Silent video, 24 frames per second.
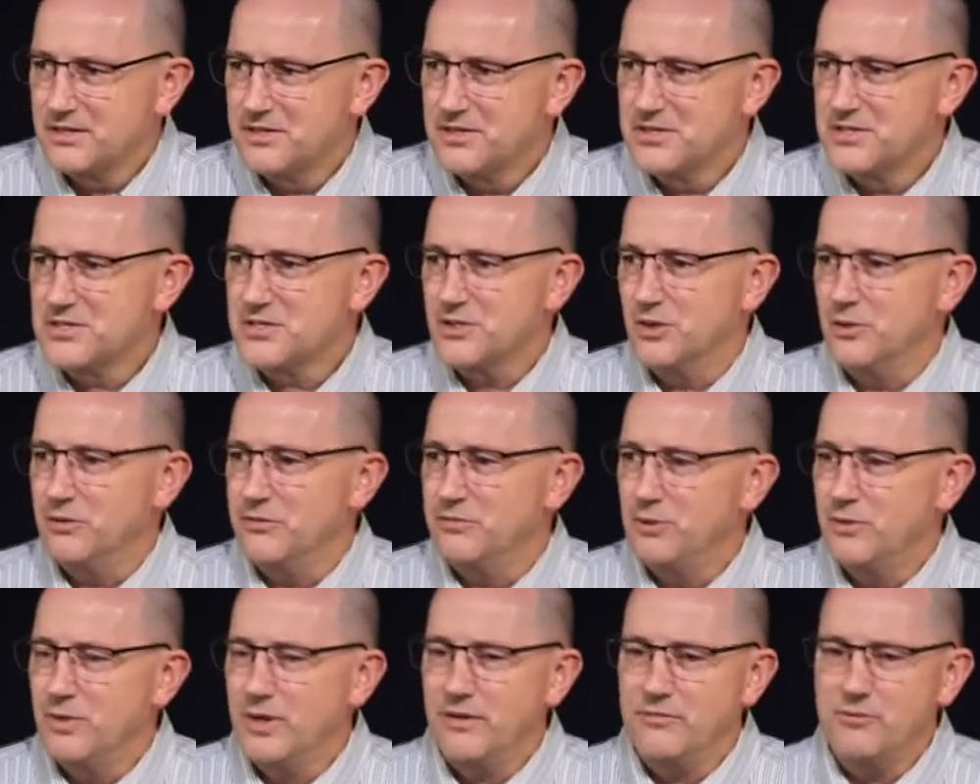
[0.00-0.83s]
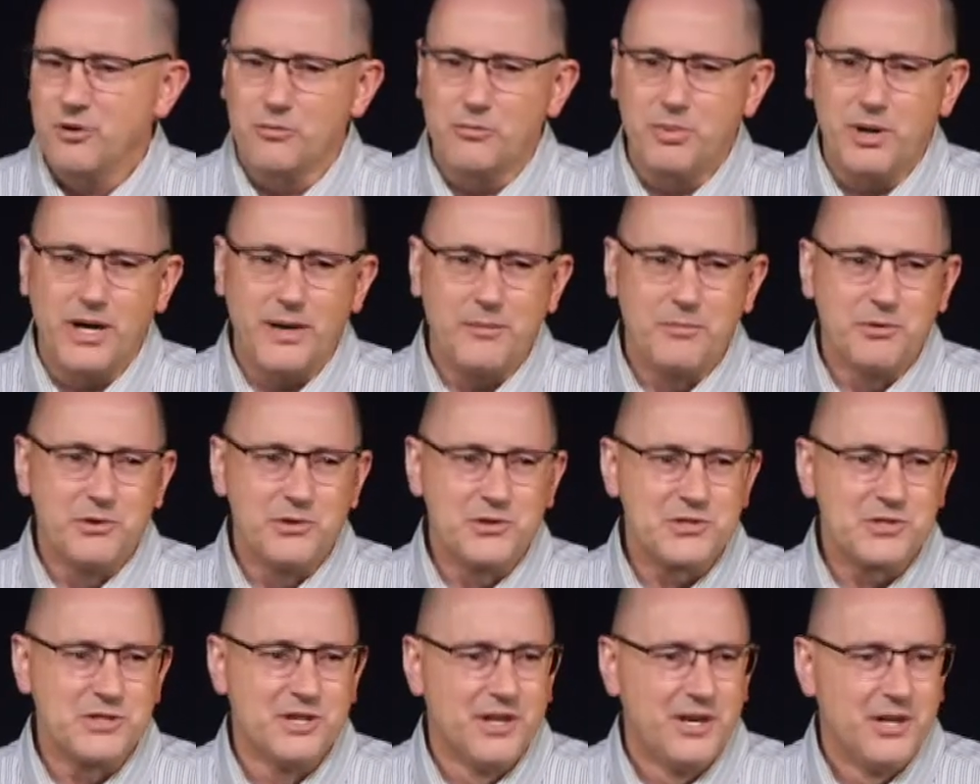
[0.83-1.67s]
So if you have your
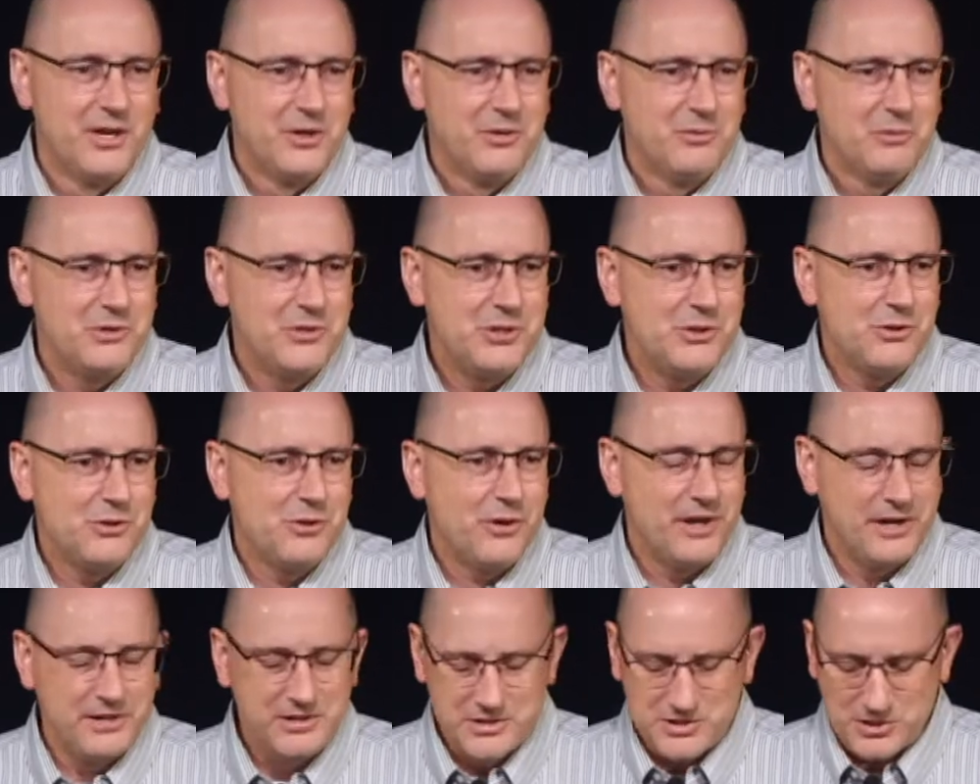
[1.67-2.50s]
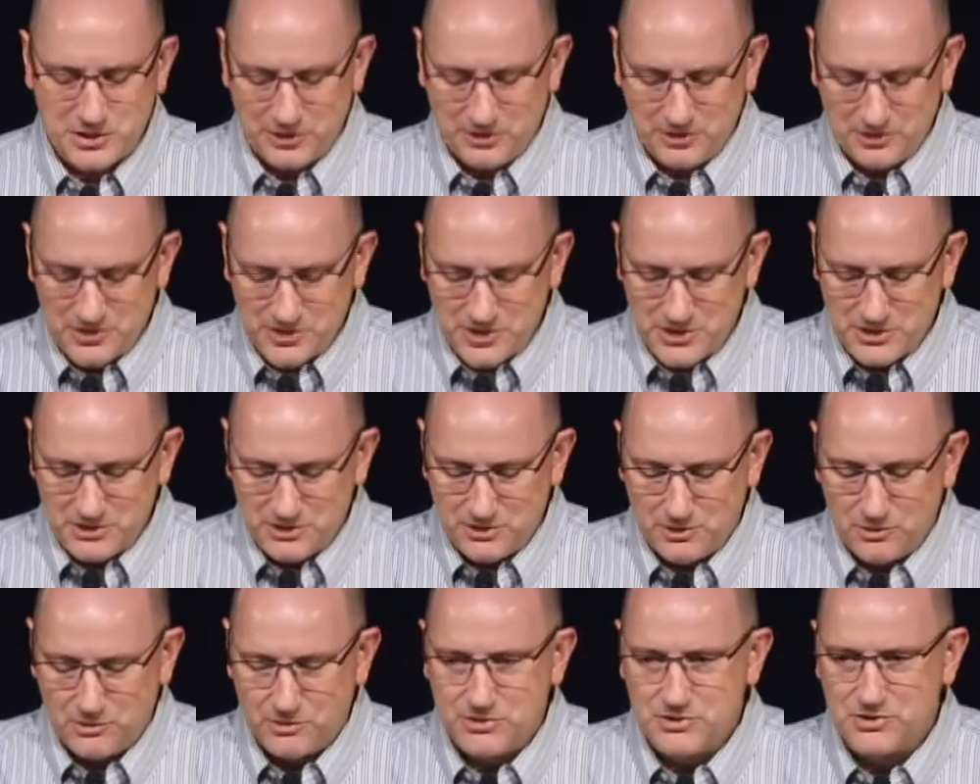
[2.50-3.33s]
Bibles, would you go ahead and turn
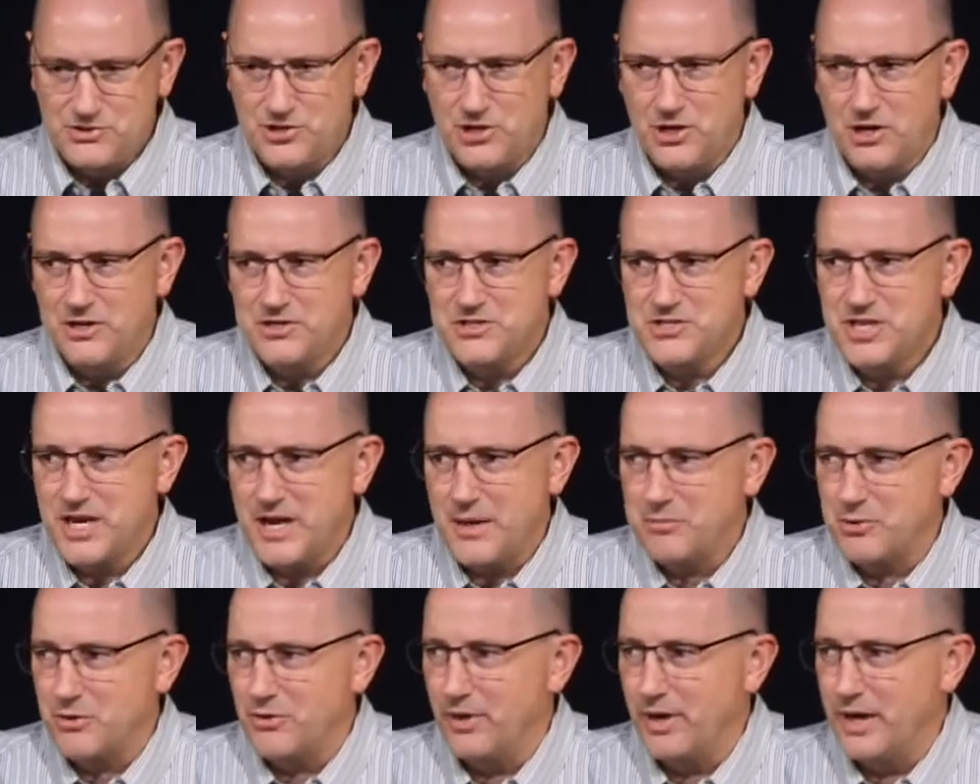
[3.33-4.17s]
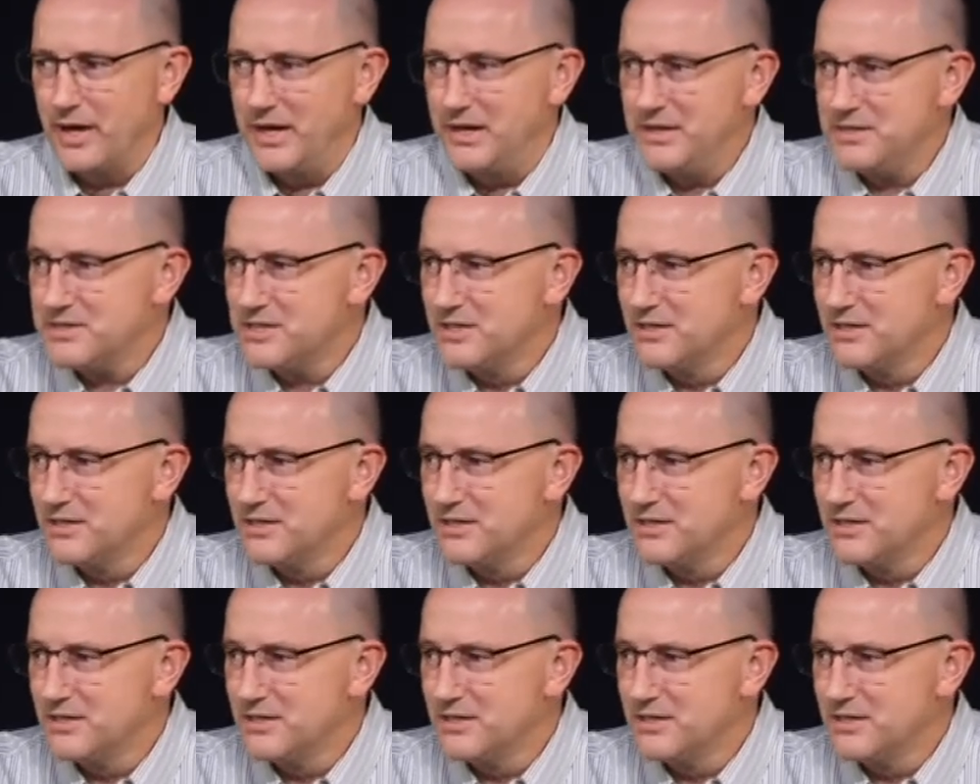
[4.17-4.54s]
to John chapter 8?